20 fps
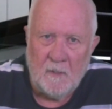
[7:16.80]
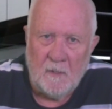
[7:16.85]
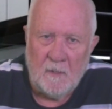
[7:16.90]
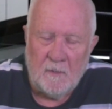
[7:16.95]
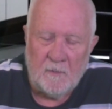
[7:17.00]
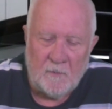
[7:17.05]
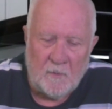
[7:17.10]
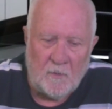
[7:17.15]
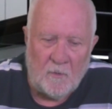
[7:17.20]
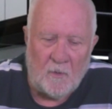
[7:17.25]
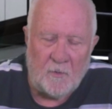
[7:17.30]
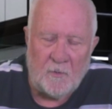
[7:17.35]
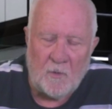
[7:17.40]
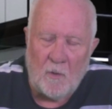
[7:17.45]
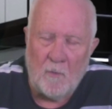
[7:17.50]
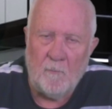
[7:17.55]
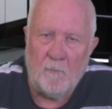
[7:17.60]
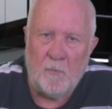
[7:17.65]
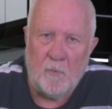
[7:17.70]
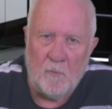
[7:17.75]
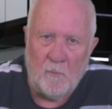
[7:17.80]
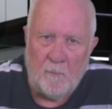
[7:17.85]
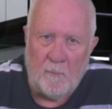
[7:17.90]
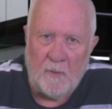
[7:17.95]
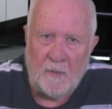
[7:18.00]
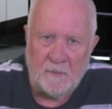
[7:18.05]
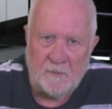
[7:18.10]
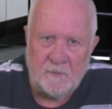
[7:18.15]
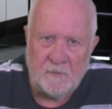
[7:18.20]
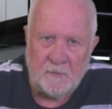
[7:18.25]
that I don't pull
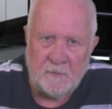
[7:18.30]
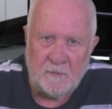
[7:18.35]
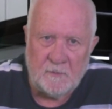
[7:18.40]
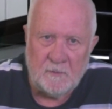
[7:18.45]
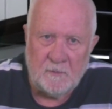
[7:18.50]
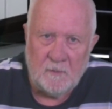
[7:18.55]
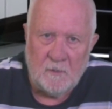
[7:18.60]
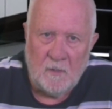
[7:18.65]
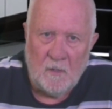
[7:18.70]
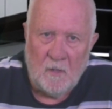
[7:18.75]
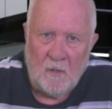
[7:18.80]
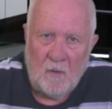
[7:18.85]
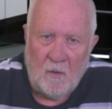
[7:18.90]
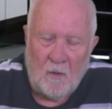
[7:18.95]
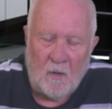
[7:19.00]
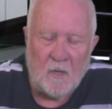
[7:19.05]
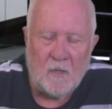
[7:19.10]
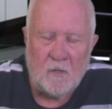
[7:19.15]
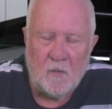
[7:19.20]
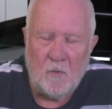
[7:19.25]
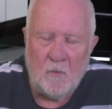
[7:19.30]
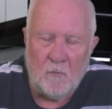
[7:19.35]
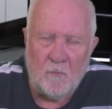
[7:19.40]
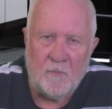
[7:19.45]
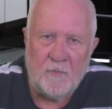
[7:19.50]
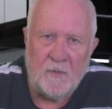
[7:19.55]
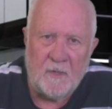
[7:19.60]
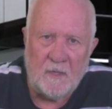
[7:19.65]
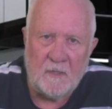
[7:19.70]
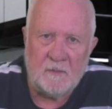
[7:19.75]
punches. I call
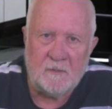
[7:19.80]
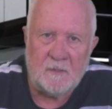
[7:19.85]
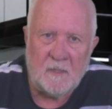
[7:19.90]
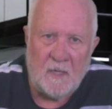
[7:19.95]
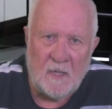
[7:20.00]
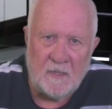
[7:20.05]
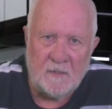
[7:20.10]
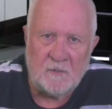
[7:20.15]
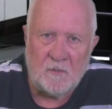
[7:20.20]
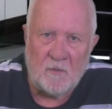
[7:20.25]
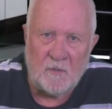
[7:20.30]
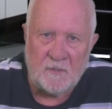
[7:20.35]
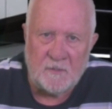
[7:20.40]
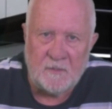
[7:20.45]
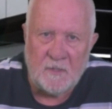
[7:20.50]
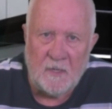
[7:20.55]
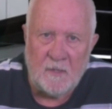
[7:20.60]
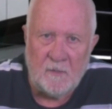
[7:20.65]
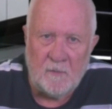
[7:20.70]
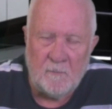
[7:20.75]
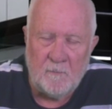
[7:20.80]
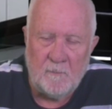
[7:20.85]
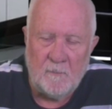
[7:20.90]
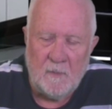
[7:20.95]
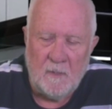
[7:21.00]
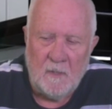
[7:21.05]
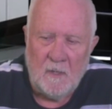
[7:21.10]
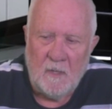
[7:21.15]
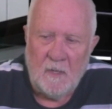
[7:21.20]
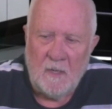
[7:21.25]
things as I see them,
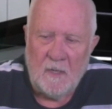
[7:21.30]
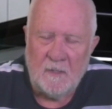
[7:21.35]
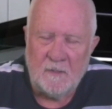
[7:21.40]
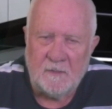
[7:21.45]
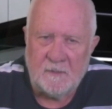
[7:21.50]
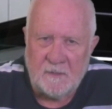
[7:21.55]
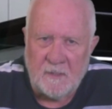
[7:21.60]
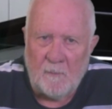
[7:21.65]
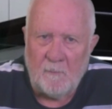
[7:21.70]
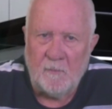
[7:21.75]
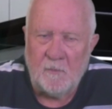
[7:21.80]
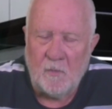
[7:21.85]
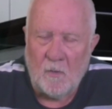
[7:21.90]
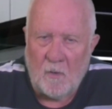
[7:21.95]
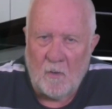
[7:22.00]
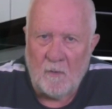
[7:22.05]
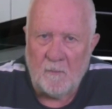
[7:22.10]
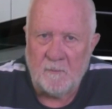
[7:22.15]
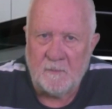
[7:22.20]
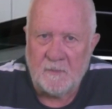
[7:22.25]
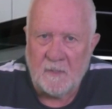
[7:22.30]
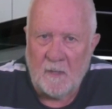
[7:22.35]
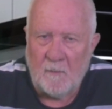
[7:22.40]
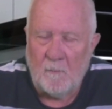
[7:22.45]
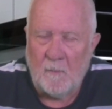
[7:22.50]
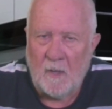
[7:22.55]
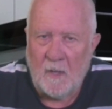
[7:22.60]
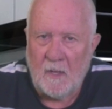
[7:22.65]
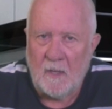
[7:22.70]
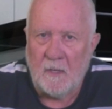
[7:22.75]
and sometimes that
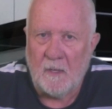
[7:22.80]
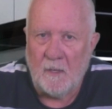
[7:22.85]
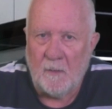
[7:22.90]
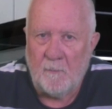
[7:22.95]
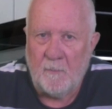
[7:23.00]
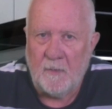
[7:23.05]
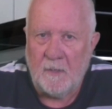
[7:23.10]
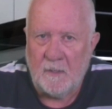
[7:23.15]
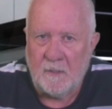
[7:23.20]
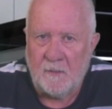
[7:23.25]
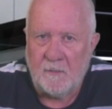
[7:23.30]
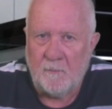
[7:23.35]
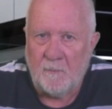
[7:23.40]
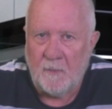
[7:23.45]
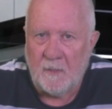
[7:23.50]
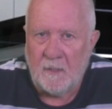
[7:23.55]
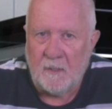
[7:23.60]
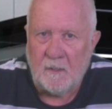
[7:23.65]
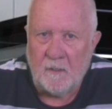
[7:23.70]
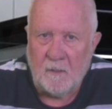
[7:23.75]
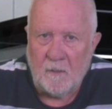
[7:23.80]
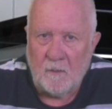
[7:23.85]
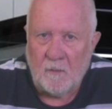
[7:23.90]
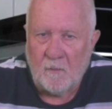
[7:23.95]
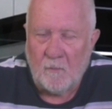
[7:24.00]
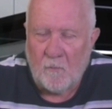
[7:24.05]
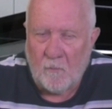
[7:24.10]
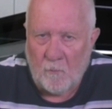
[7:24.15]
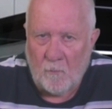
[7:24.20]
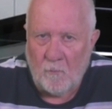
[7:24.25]
may appear to be
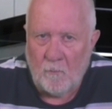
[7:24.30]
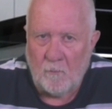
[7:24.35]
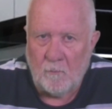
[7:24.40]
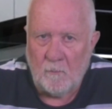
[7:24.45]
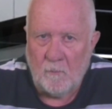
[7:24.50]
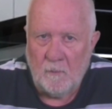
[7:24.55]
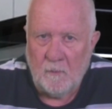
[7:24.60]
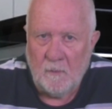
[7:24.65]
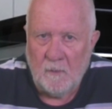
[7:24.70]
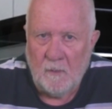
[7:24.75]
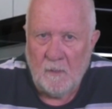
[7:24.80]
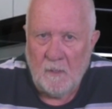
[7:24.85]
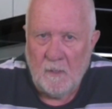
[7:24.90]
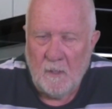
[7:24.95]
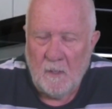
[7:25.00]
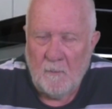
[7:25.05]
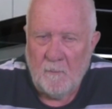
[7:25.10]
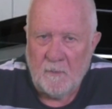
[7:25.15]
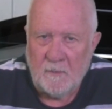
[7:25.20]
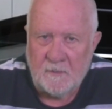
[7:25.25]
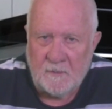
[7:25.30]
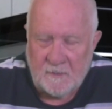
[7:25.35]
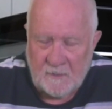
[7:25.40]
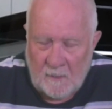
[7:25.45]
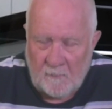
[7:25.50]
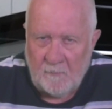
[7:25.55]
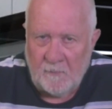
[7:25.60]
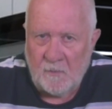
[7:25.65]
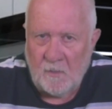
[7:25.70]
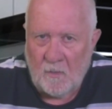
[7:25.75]
cruel. But
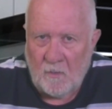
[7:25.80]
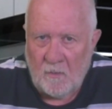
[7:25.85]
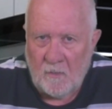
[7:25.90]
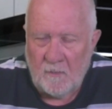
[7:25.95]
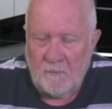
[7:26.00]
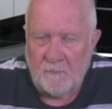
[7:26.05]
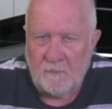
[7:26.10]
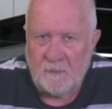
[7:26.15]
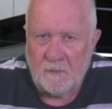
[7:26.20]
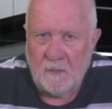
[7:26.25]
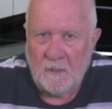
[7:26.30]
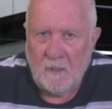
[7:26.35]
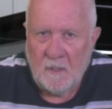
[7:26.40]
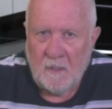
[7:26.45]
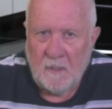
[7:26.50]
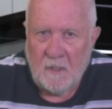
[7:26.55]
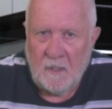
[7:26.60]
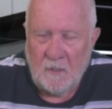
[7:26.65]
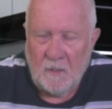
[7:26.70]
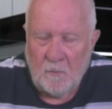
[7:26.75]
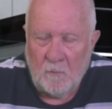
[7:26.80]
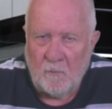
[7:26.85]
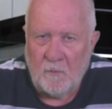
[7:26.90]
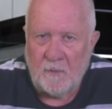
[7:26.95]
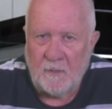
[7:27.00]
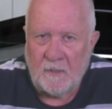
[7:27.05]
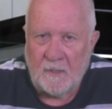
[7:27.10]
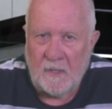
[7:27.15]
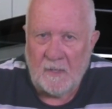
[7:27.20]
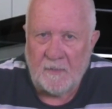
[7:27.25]
sometimes, in order
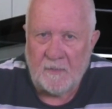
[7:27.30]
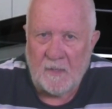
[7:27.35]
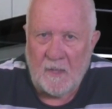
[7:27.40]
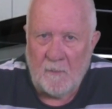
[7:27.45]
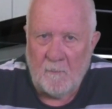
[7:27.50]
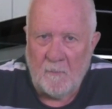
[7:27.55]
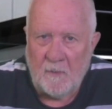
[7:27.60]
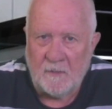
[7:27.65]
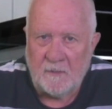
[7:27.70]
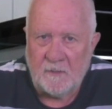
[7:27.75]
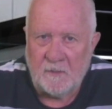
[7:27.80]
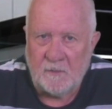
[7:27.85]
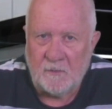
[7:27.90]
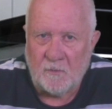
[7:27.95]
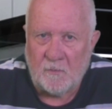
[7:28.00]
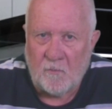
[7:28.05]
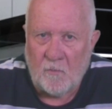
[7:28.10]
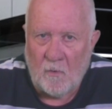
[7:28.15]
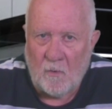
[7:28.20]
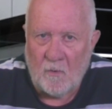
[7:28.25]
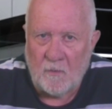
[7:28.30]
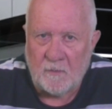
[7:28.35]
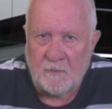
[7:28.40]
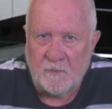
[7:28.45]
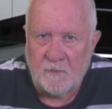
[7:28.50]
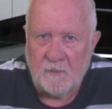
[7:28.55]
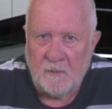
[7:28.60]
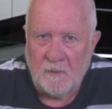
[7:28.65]
to get that message across,